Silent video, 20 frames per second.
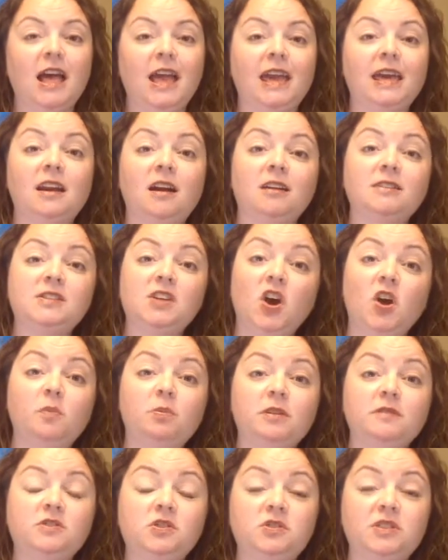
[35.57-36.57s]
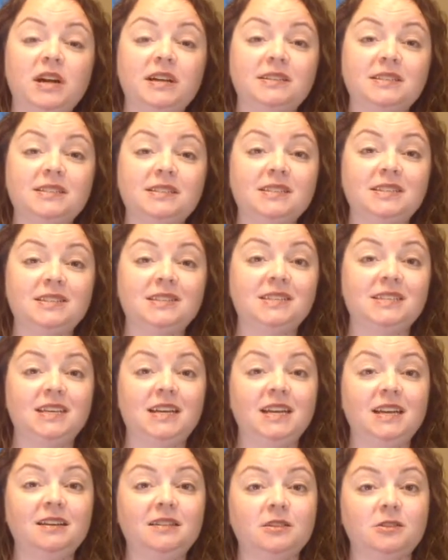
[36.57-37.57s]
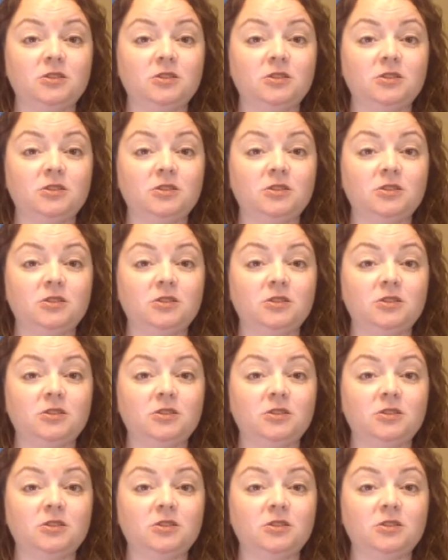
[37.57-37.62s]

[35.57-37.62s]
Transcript: In October of 2016,